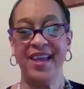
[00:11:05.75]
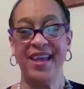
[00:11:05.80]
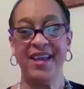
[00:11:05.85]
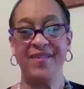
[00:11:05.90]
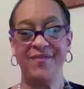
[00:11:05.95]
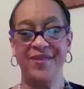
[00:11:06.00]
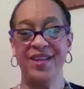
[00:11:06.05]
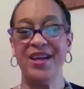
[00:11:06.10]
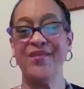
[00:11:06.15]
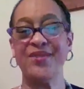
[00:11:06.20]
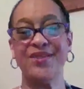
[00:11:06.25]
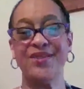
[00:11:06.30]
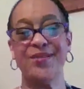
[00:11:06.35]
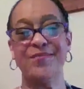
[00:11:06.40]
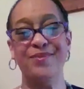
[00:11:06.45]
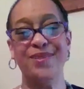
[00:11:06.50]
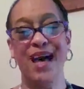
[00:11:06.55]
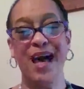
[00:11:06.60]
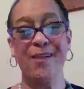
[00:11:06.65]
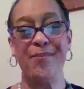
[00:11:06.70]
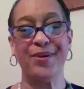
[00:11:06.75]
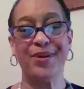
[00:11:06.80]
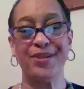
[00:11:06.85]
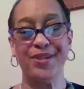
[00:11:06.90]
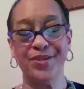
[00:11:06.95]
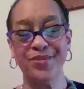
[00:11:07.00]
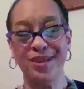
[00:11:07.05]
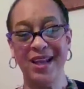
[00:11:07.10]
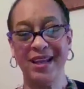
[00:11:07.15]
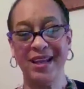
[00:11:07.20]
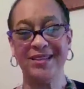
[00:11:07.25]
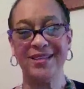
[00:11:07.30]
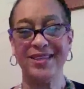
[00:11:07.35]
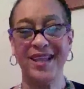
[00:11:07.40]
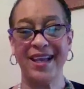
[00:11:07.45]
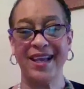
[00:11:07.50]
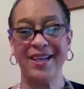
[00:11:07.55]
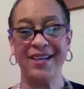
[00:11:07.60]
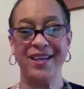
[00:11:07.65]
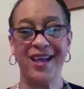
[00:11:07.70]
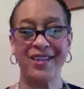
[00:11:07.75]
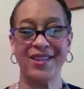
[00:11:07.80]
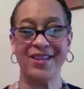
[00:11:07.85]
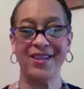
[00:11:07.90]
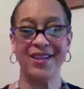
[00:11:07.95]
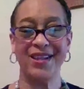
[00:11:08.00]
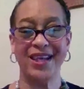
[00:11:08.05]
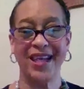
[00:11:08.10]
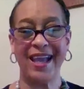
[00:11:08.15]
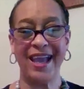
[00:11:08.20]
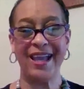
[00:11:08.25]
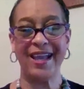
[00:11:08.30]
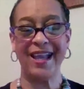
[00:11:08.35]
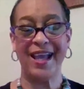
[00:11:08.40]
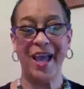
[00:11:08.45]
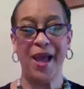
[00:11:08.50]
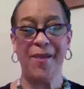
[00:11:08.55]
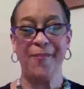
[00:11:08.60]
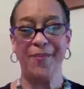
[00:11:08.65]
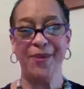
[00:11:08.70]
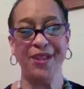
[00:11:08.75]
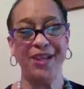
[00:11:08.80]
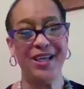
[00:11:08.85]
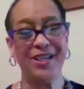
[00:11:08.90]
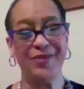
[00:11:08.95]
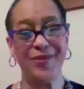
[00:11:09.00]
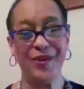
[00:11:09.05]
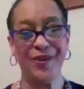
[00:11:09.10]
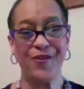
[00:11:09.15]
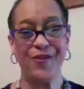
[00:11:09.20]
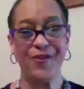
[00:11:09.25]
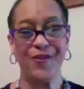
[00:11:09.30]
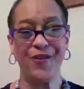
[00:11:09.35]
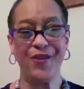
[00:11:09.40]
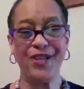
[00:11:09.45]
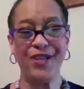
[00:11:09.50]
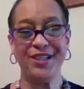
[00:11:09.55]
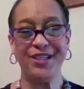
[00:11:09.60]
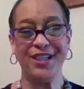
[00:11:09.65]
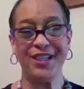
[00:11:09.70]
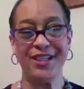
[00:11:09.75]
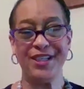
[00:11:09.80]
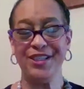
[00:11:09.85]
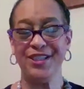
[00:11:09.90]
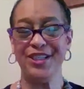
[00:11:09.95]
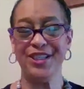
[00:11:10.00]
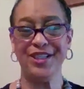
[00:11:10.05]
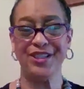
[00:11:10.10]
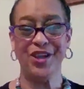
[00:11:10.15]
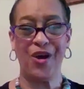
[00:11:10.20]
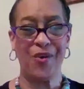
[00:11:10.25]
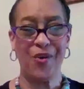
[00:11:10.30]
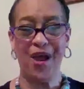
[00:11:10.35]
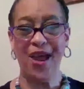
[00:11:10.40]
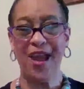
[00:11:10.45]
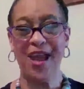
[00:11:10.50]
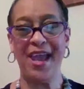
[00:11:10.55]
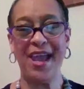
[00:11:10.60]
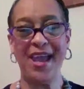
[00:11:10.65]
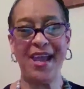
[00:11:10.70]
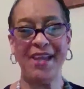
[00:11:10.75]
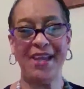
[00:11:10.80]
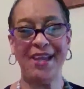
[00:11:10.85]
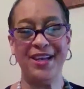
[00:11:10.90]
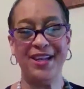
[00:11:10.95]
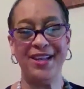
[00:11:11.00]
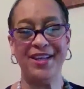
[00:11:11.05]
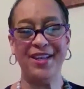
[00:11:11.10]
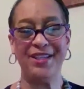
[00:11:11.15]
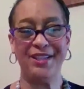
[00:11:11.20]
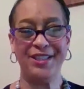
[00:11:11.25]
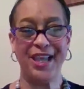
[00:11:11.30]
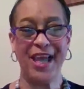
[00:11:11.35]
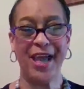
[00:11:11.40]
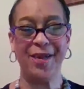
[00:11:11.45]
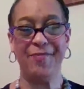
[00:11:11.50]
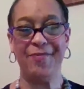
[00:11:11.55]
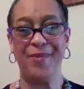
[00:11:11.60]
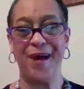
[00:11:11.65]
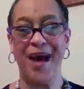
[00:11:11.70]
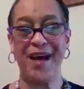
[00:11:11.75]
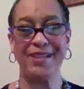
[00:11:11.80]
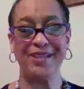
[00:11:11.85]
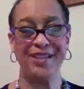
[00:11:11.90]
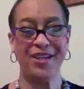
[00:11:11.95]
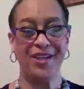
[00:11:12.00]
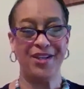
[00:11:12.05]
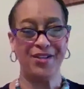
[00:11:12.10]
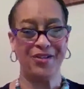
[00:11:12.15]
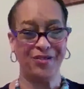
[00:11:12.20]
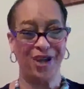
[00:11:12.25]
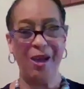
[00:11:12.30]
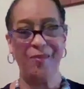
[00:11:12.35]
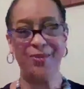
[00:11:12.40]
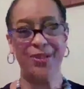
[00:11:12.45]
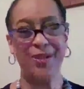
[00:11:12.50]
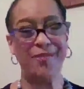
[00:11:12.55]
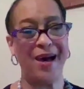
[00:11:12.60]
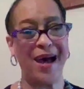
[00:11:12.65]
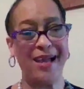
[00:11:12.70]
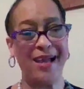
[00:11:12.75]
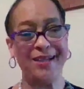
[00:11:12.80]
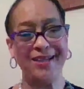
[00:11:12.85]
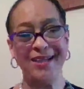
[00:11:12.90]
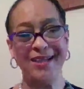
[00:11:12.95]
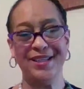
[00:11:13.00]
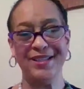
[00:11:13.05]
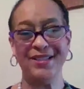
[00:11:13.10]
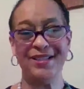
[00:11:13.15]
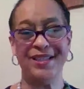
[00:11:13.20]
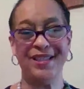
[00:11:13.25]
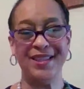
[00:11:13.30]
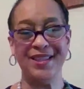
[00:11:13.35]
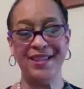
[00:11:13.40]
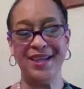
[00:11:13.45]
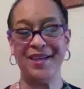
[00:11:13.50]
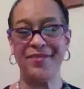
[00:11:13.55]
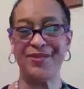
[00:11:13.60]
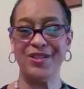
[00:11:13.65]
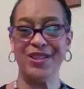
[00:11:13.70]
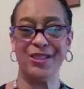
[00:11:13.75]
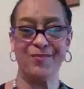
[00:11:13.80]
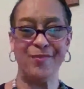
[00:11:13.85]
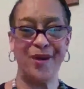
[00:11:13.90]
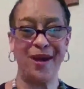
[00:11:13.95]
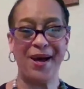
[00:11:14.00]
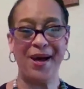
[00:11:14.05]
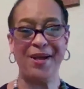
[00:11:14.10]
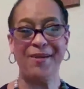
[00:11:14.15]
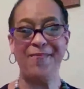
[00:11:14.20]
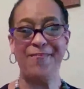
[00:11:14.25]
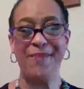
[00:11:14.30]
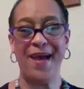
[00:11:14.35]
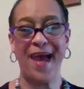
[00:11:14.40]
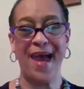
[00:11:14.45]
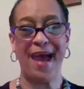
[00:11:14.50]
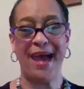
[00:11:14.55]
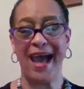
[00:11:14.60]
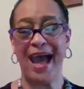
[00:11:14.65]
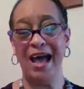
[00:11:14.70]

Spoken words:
If there are some topics you would like to take another look at, please feel free to just go ahead and in the chat box, drop some ideas in there, respond back.